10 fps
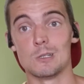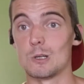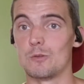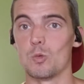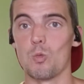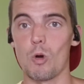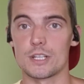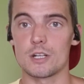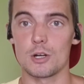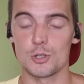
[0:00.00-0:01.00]
So if it
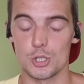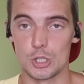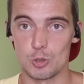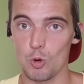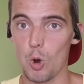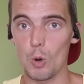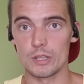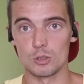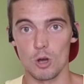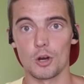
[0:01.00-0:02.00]
wasn't under control
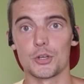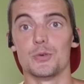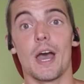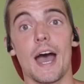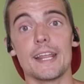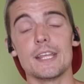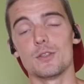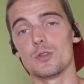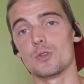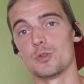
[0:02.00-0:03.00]
and the longer you had
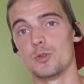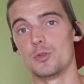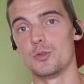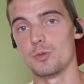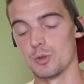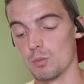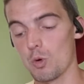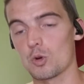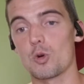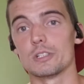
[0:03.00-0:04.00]
it, the
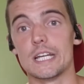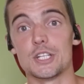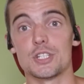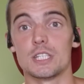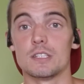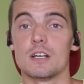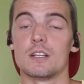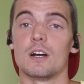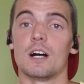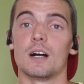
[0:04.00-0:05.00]
more correlation
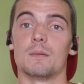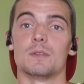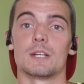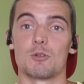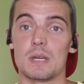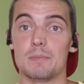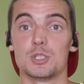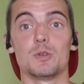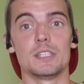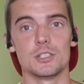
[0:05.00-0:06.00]
there would be
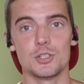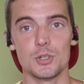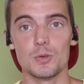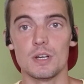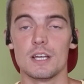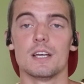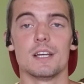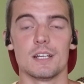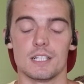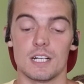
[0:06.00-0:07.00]
between the two,
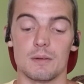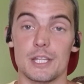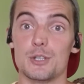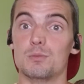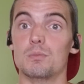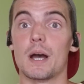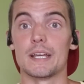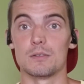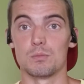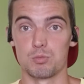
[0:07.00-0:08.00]
and
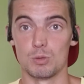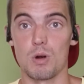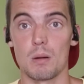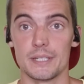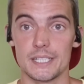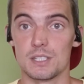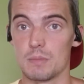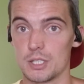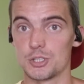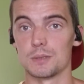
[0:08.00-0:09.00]
you would probably get
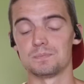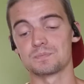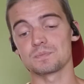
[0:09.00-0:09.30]
dementia.